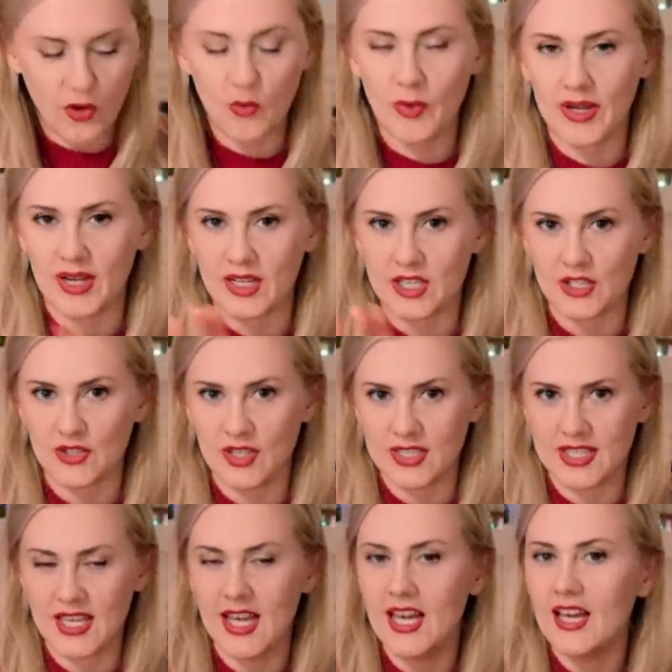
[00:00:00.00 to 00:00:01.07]
Oh my gosh, you
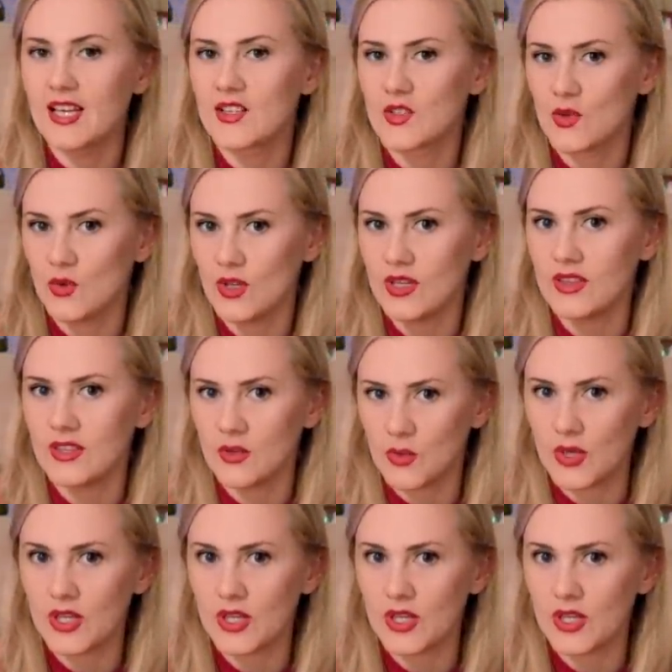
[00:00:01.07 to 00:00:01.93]
guys. So in the